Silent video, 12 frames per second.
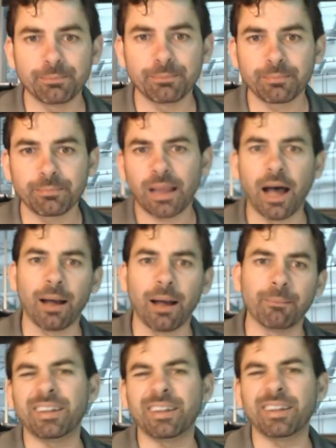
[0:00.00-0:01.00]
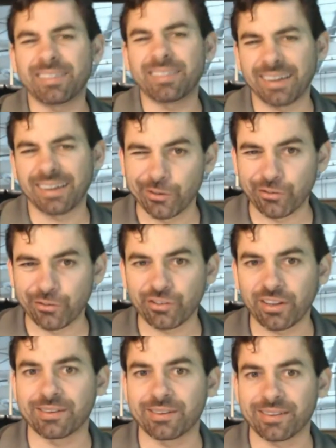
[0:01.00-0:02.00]
The only thing I usually do is
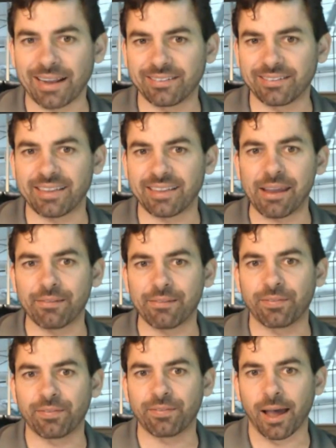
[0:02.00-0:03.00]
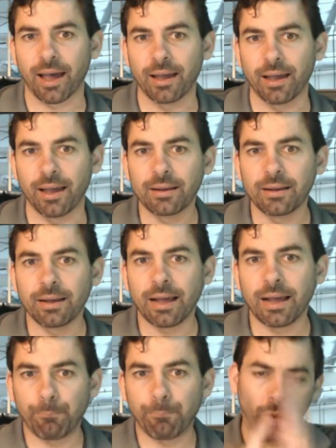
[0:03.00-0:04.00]
I save the
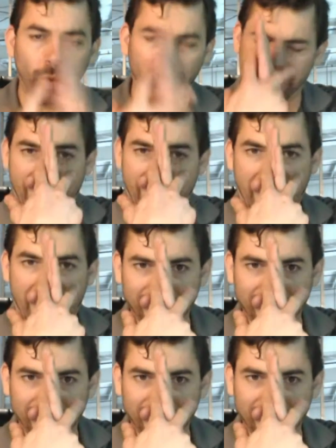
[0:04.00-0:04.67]
poke in the eyes